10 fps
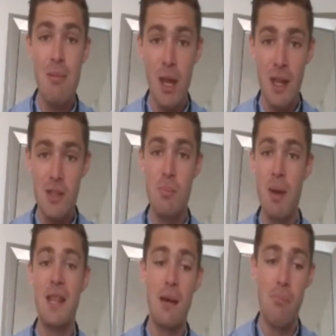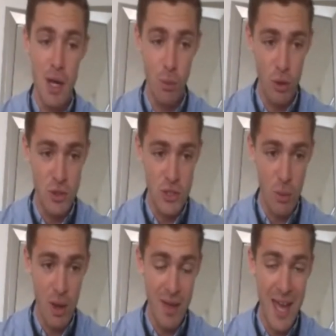any money to make that money
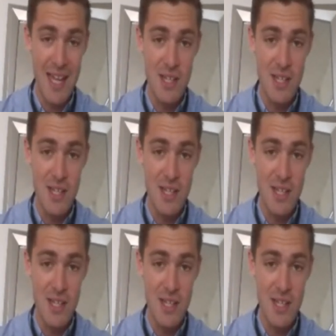whatsoever,